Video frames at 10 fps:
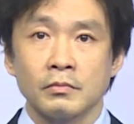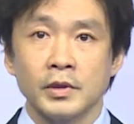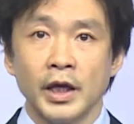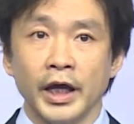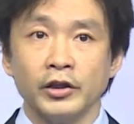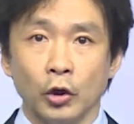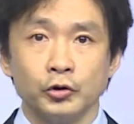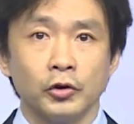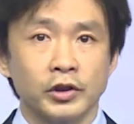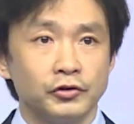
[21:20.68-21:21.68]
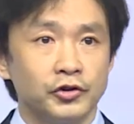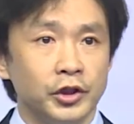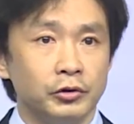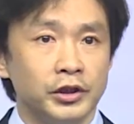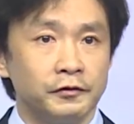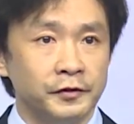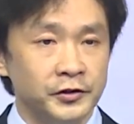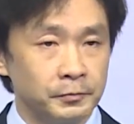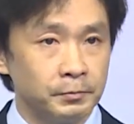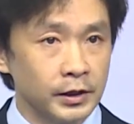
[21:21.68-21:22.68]
And also considering the
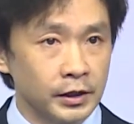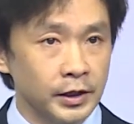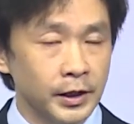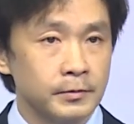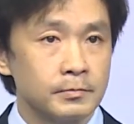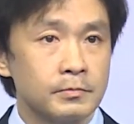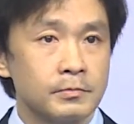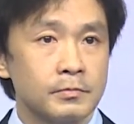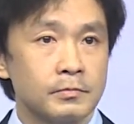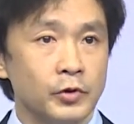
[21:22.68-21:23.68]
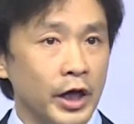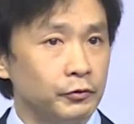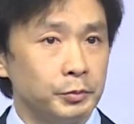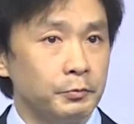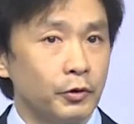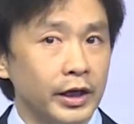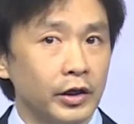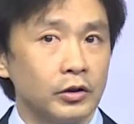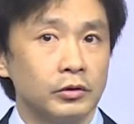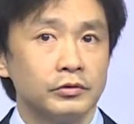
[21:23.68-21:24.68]
feasibility, we have to be
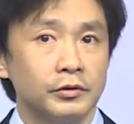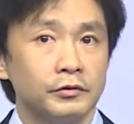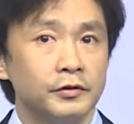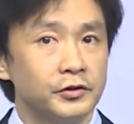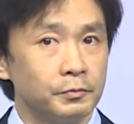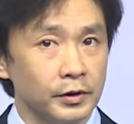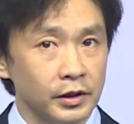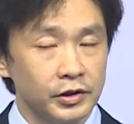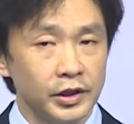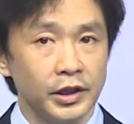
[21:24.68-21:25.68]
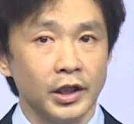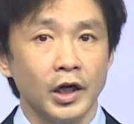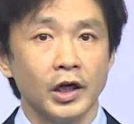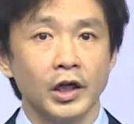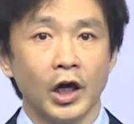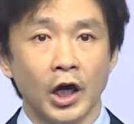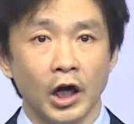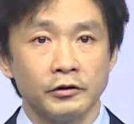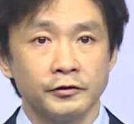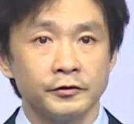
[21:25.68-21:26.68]
practical. Feasibility
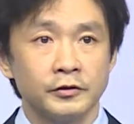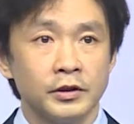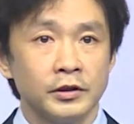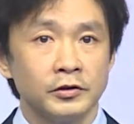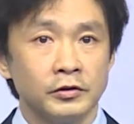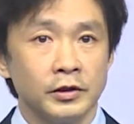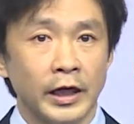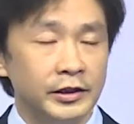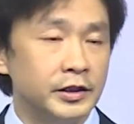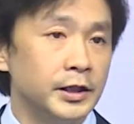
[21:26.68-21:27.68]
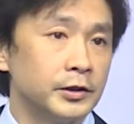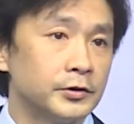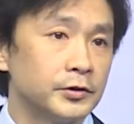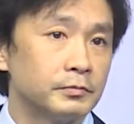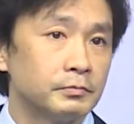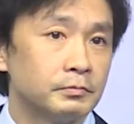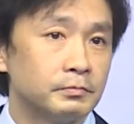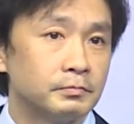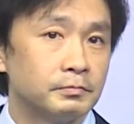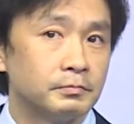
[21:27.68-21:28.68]
of ideas
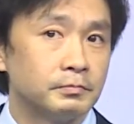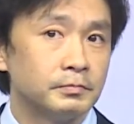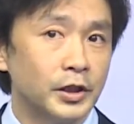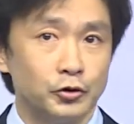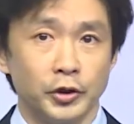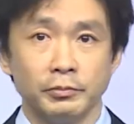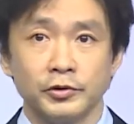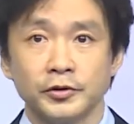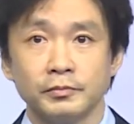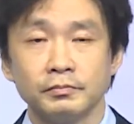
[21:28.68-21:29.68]
and dreams.